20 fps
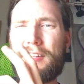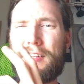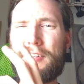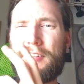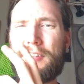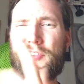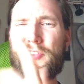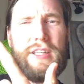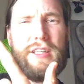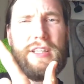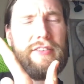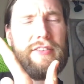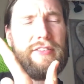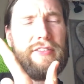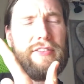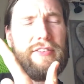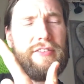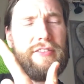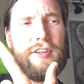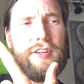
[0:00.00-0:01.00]
2 years
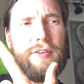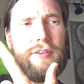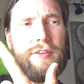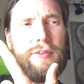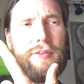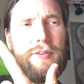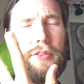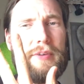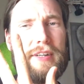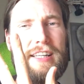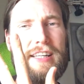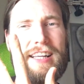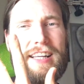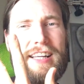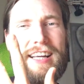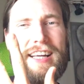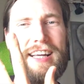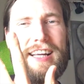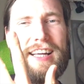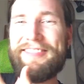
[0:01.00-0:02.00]
ago, three,
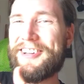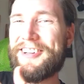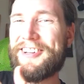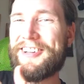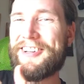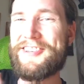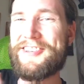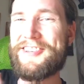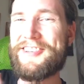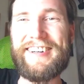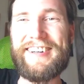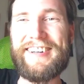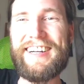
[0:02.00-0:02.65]
I'm not sure,